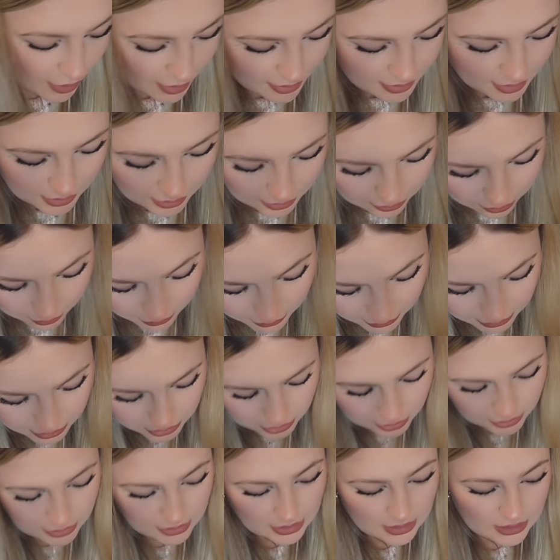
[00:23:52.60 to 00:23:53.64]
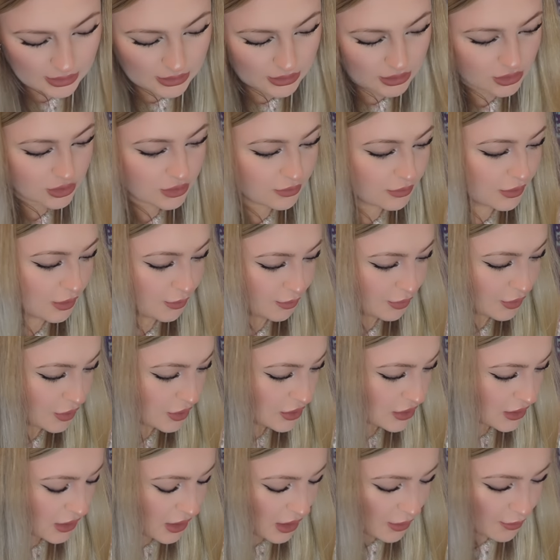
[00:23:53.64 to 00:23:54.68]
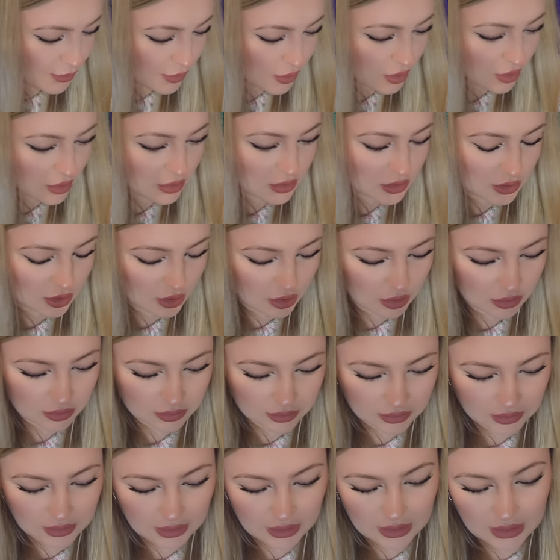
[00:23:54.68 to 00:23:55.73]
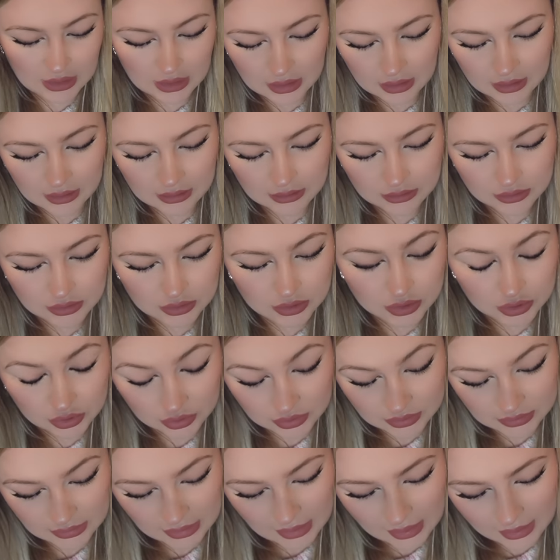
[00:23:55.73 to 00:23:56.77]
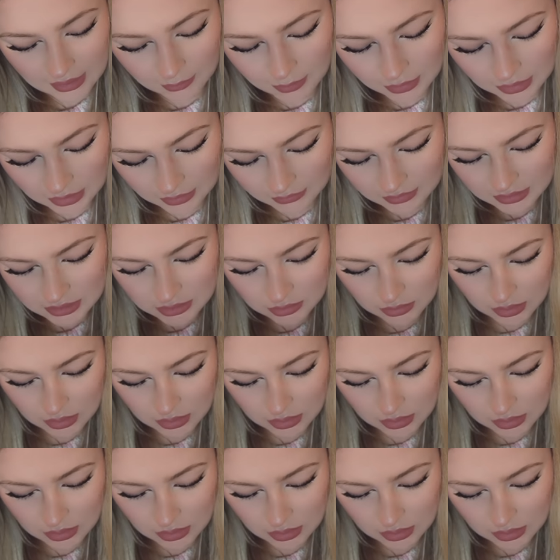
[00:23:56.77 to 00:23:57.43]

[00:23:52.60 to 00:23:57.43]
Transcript: And then I'll quickly show you guys some of the books that I bought on the Sunday, I believe this